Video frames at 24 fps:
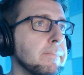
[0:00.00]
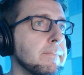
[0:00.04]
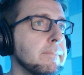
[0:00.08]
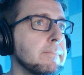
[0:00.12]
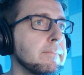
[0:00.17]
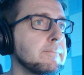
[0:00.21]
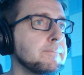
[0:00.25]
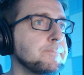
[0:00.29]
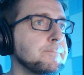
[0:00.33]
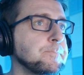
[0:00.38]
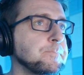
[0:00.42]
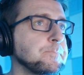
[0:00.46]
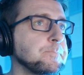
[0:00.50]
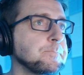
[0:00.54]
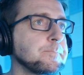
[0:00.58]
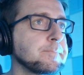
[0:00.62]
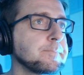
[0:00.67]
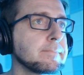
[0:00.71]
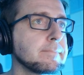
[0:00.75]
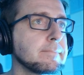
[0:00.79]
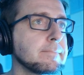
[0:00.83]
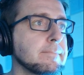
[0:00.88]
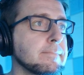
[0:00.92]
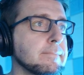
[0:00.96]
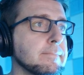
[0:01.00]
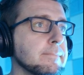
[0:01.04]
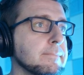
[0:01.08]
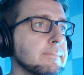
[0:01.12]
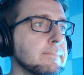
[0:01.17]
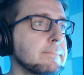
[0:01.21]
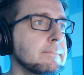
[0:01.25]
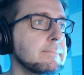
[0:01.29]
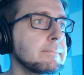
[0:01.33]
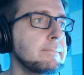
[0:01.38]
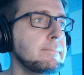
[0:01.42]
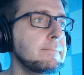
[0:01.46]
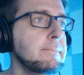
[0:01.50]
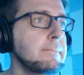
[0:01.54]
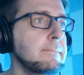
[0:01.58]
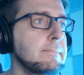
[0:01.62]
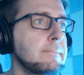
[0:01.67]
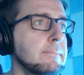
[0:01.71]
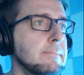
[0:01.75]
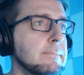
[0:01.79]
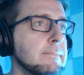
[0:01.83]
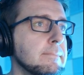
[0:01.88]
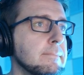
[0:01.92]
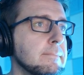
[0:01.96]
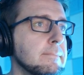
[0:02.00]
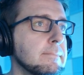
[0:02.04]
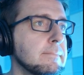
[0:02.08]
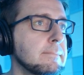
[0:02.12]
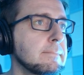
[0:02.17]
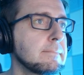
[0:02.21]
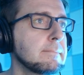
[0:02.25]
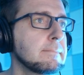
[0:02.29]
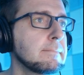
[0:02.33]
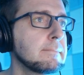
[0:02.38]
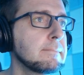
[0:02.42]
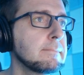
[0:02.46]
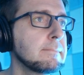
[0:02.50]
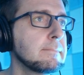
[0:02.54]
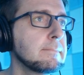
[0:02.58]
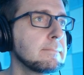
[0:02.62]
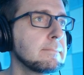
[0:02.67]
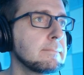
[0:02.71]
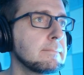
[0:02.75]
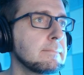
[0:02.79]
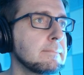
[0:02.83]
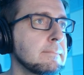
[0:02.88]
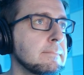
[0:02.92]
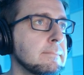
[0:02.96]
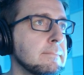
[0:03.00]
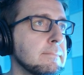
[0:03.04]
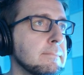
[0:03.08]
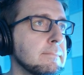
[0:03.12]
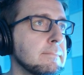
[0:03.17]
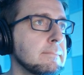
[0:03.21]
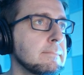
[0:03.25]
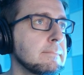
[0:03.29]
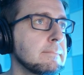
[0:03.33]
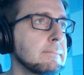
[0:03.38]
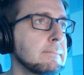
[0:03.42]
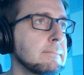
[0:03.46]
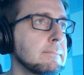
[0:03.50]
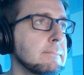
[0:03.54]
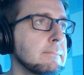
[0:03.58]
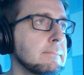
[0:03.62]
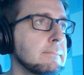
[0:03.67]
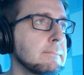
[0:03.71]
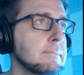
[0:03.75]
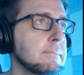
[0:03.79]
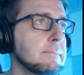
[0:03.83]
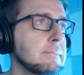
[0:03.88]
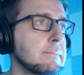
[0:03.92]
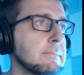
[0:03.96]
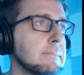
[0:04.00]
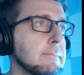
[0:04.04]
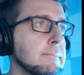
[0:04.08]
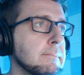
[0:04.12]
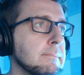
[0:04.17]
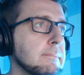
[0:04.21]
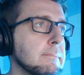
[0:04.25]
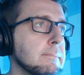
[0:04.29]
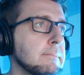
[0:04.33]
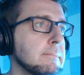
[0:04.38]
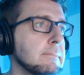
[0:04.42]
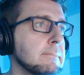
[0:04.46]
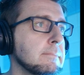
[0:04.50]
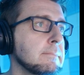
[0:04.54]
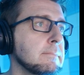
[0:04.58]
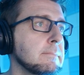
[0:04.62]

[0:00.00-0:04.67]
Nothing is said.